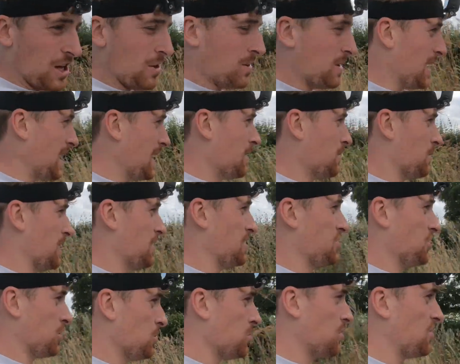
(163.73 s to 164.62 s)
unit
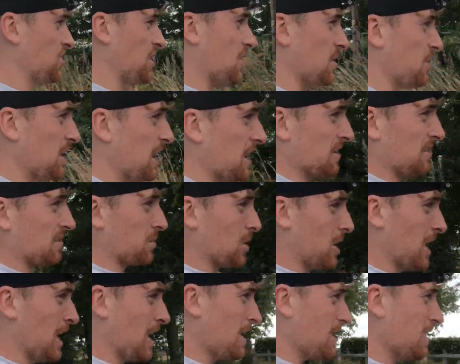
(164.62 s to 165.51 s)
which also does
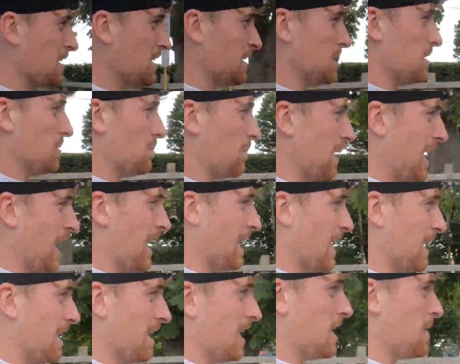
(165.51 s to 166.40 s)
work,
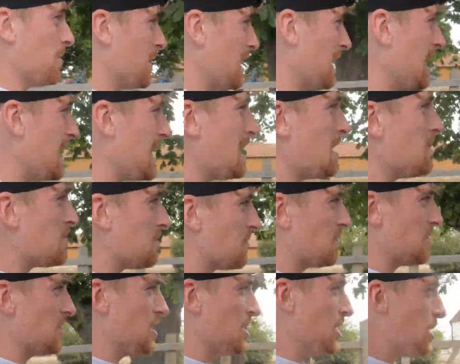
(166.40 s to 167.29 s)
but I believe
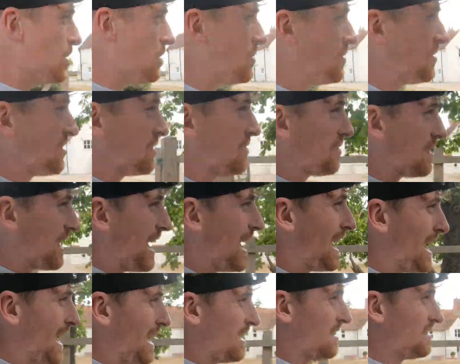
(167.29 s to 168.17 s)
the use of
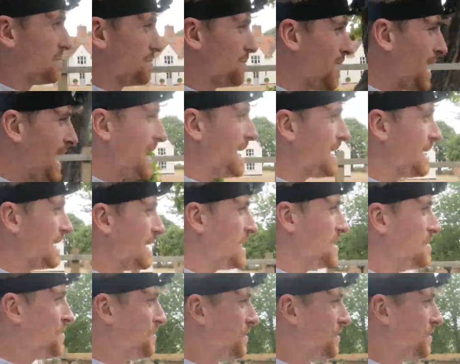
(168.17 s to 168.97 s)
that is mainly